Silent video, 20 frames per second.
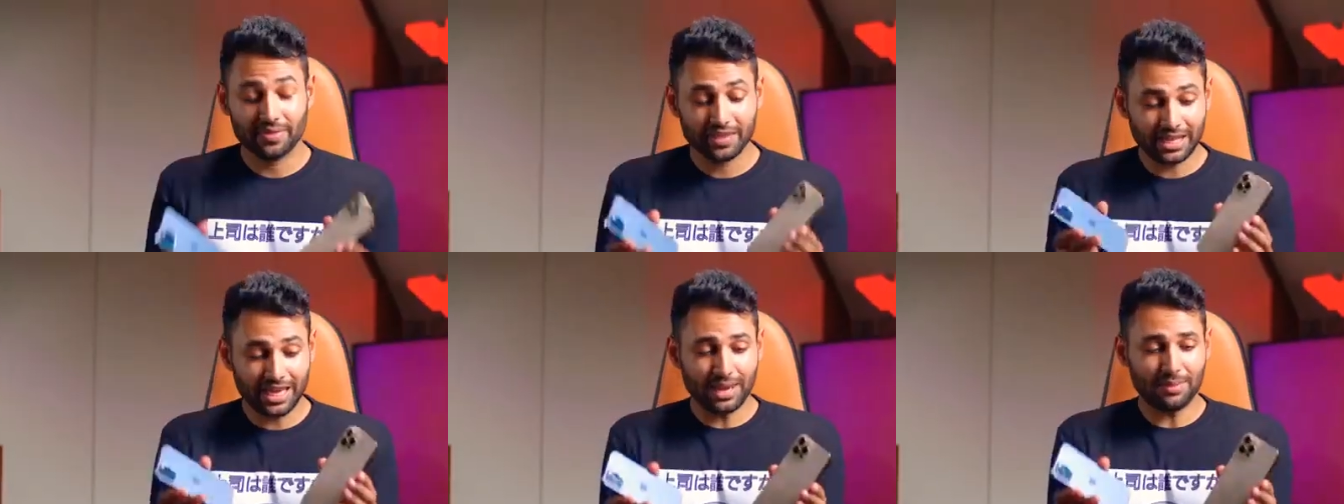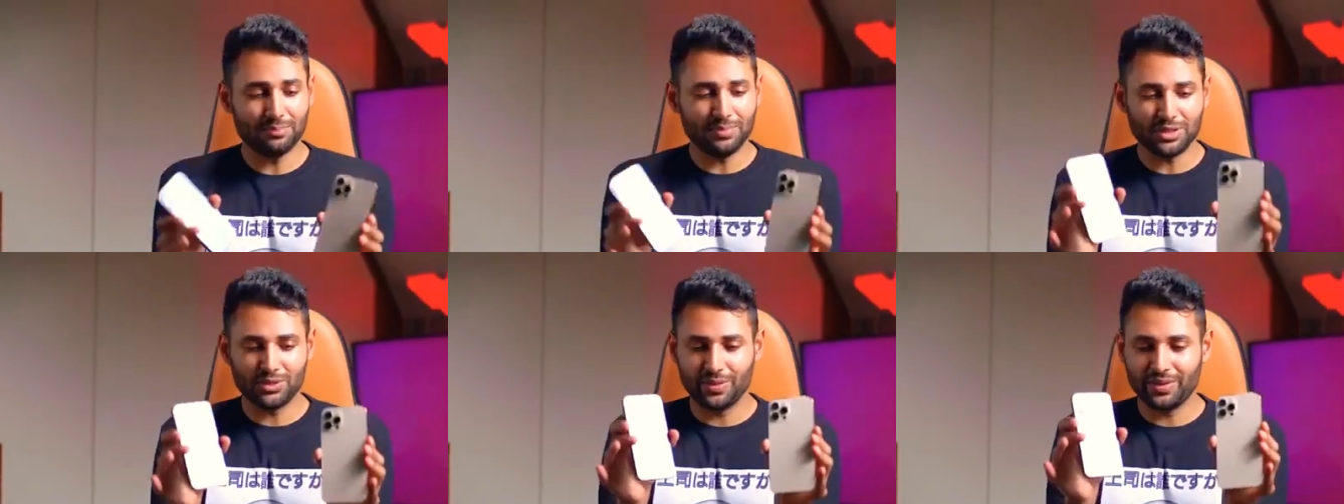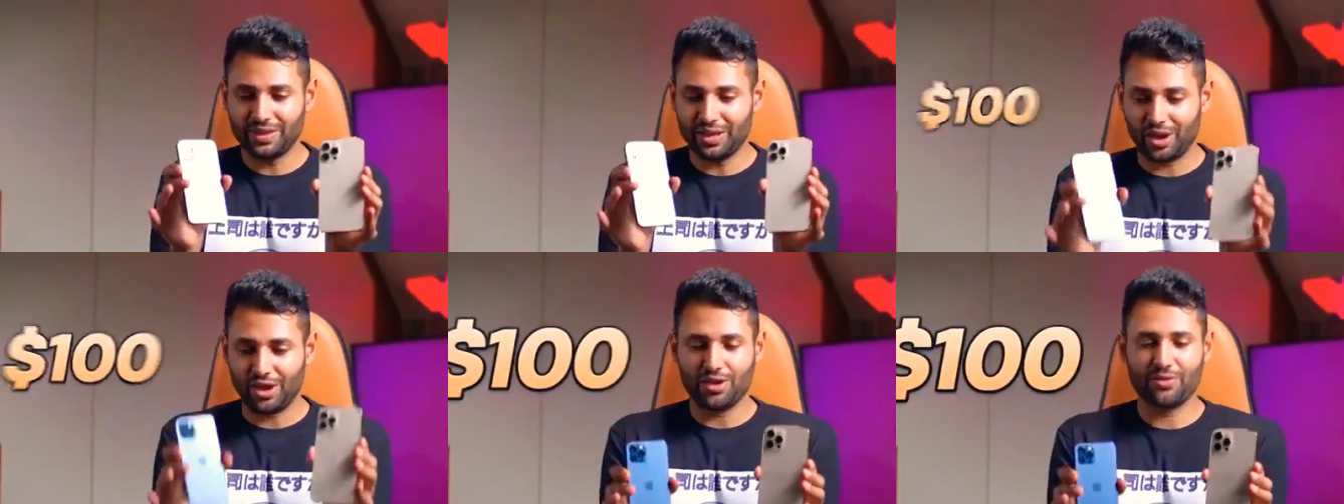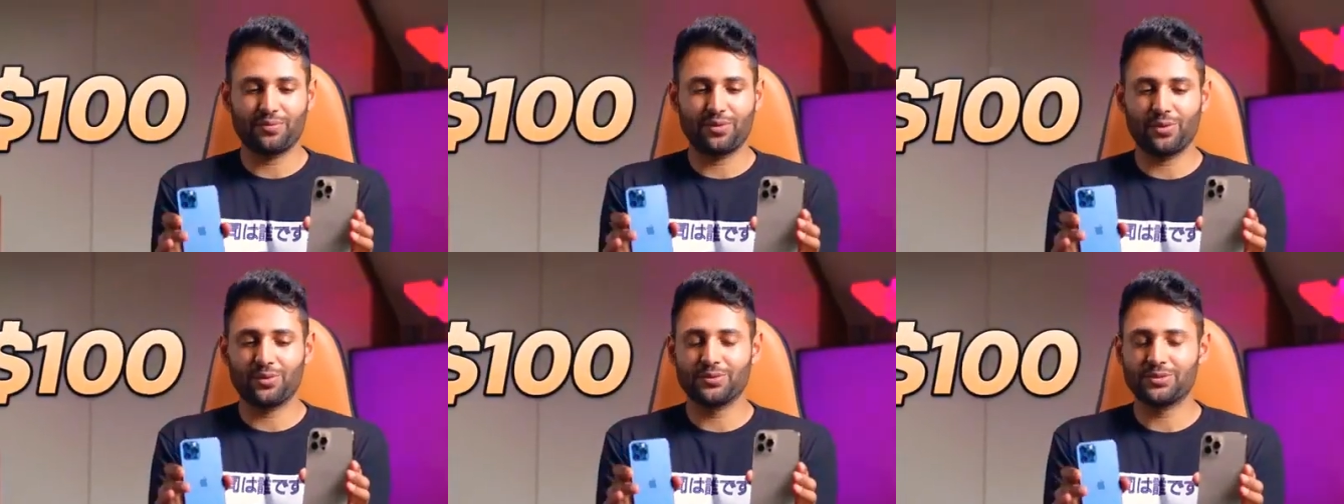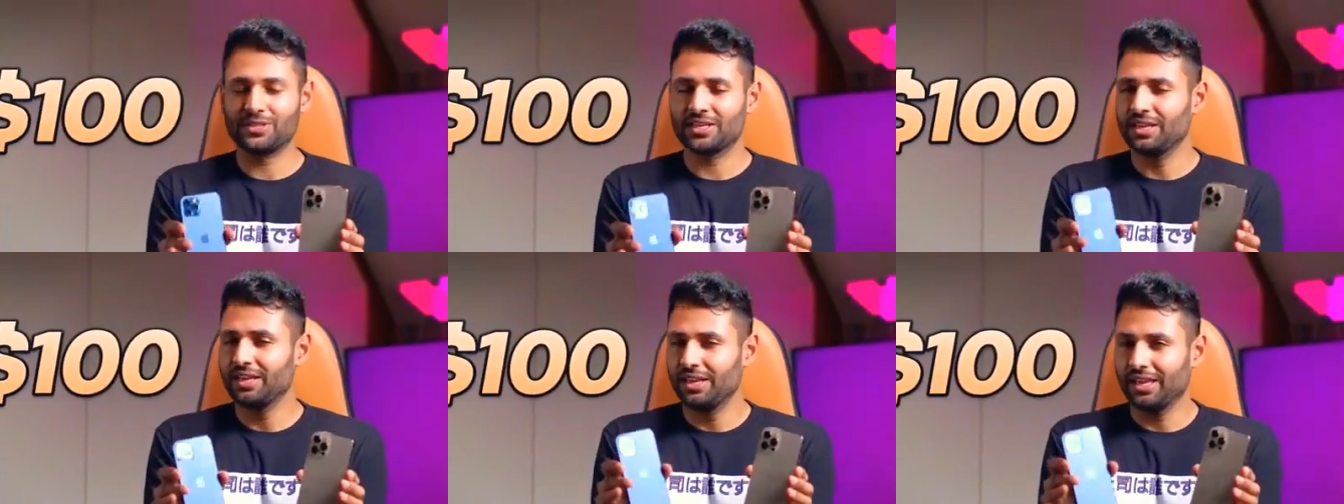The gap between the
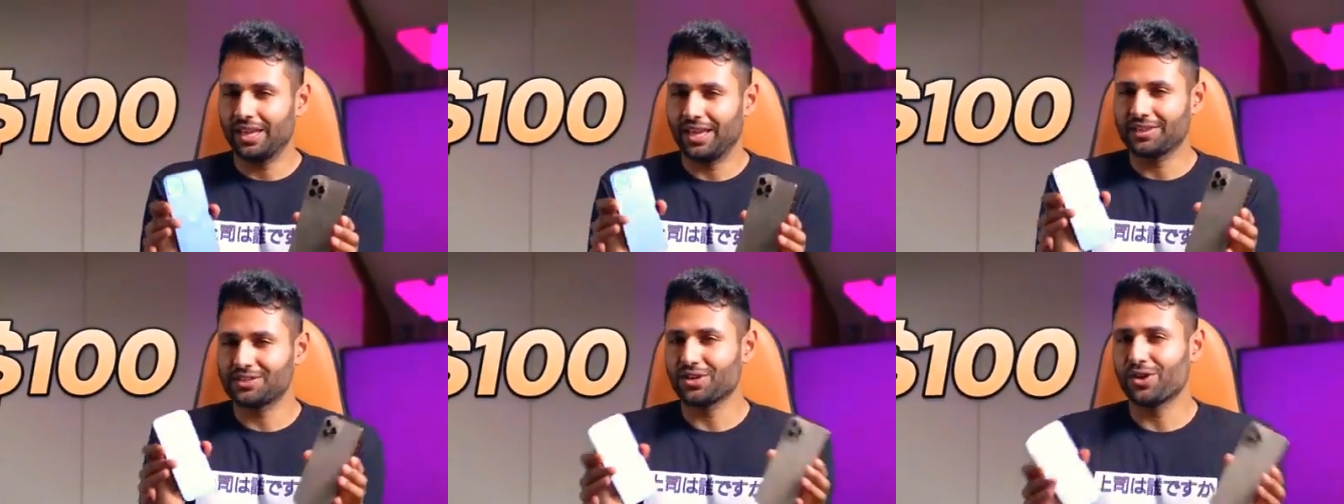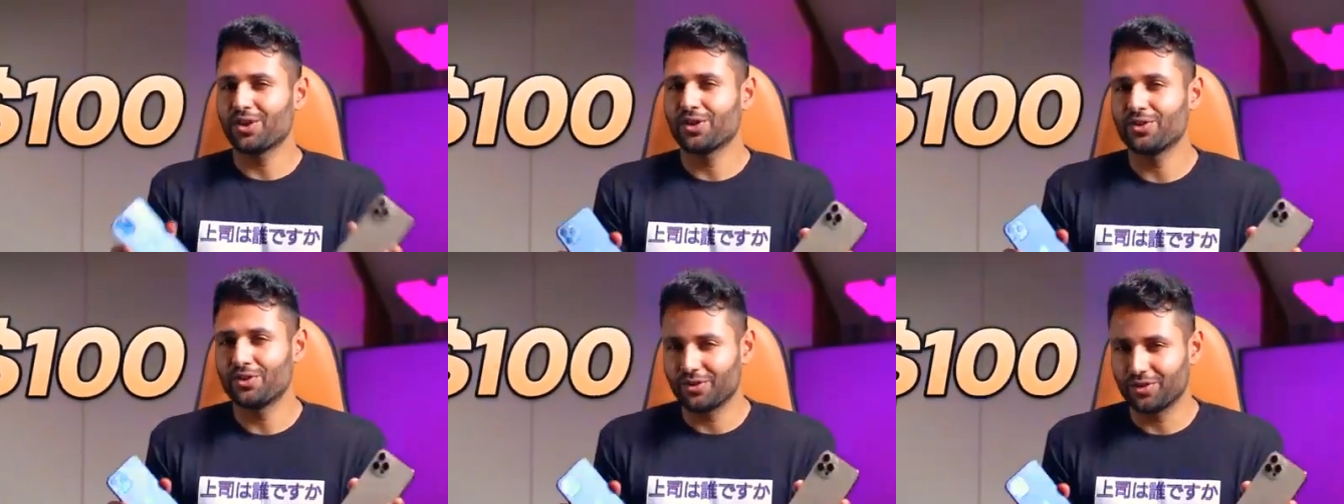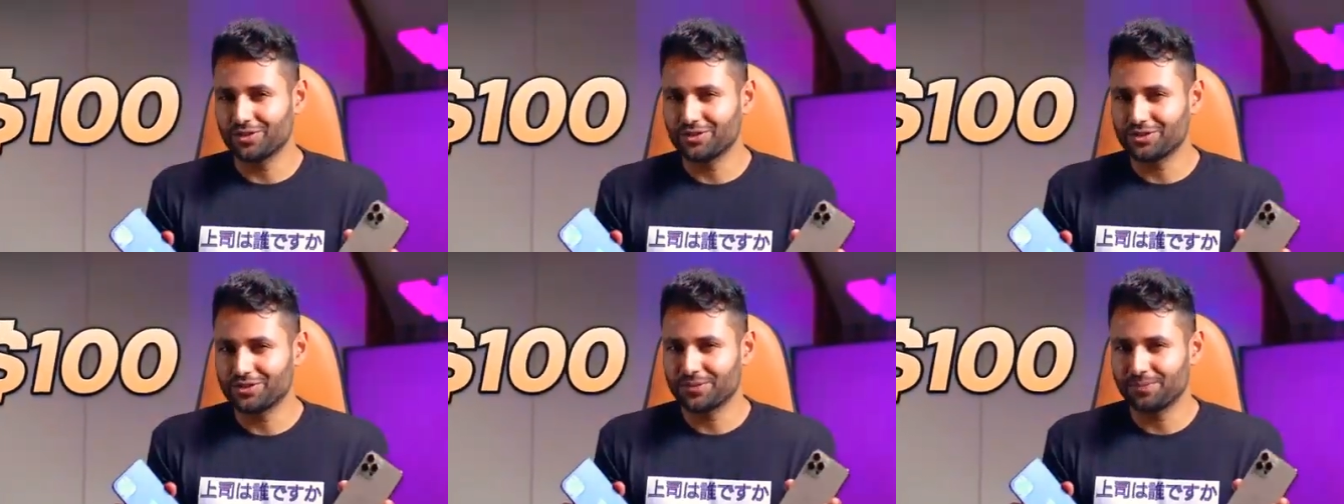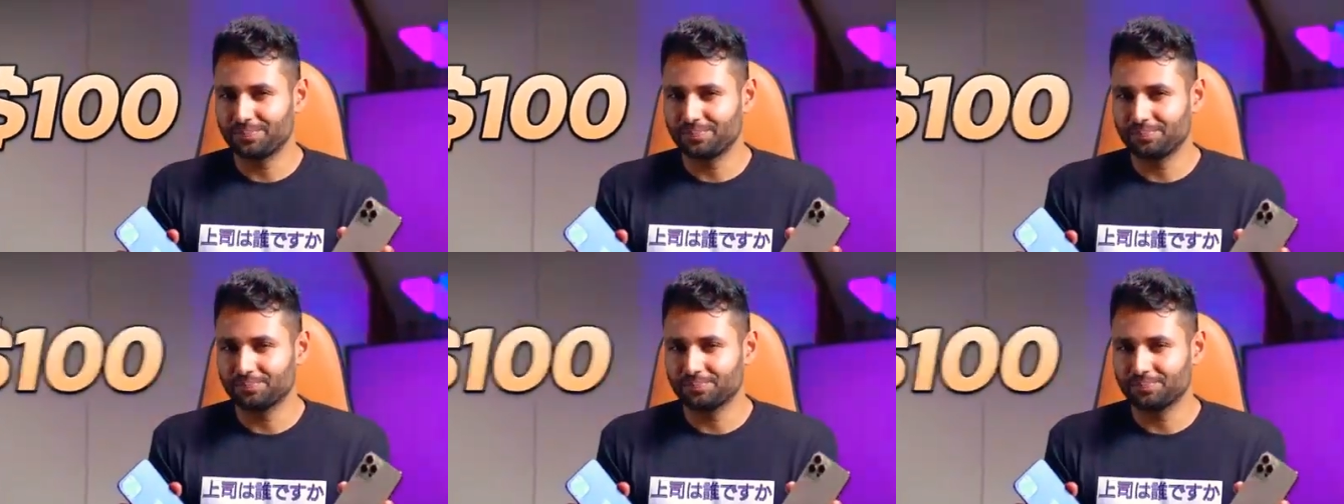iPhones is $100.